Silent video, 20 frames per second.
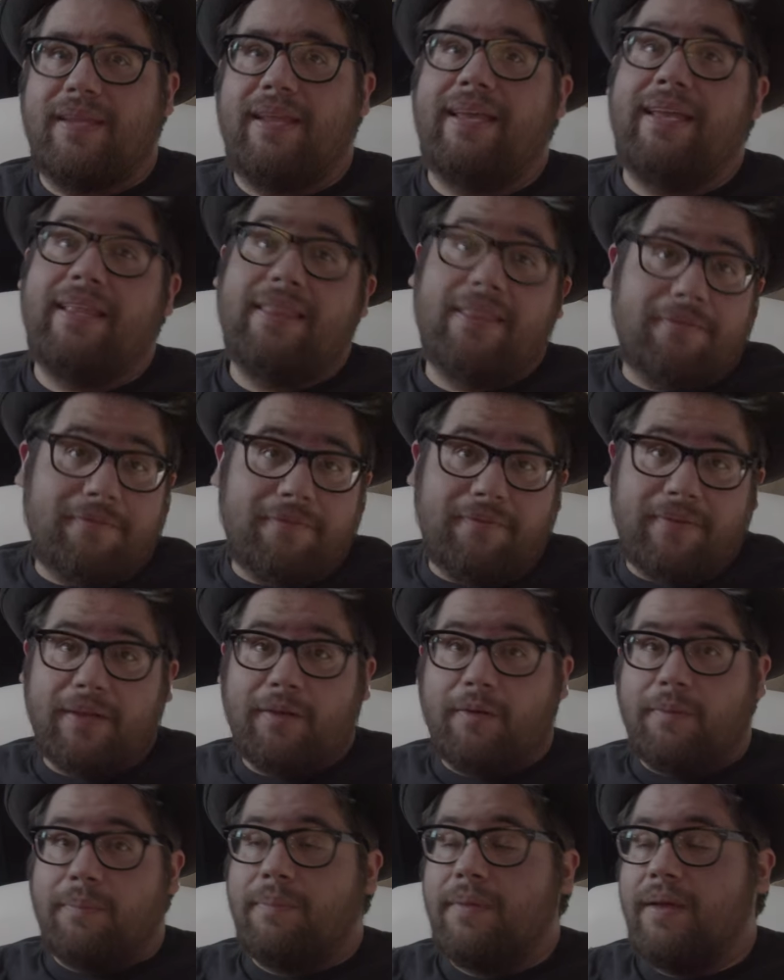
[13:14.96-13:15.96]
in the
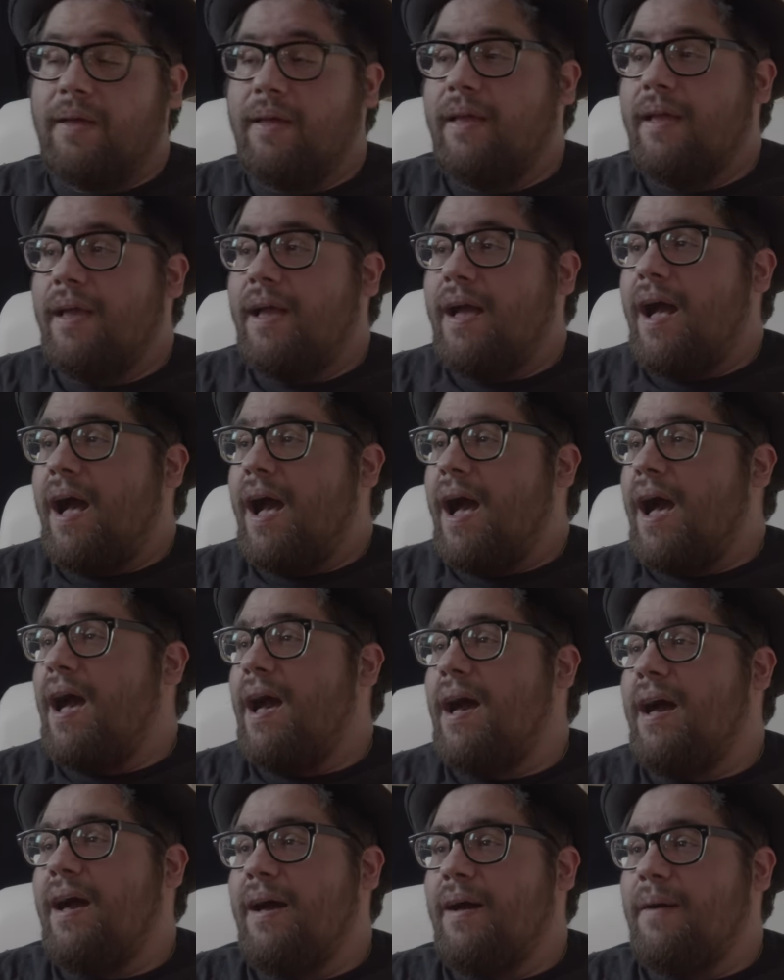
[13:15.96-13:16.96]
film.
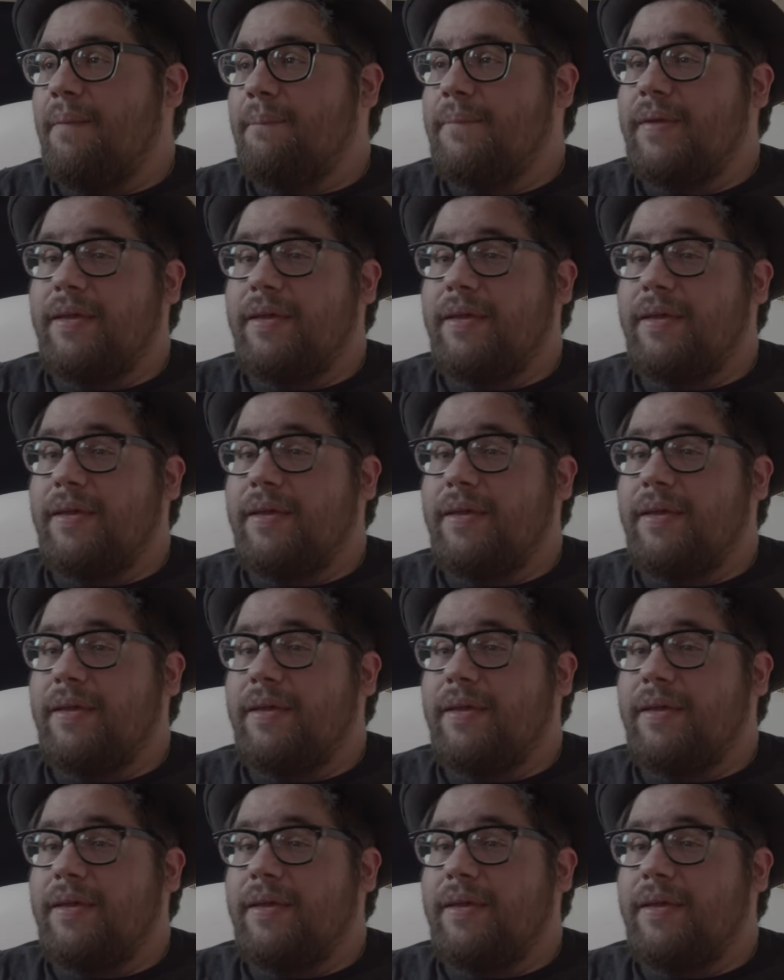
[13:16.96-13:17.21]
Um,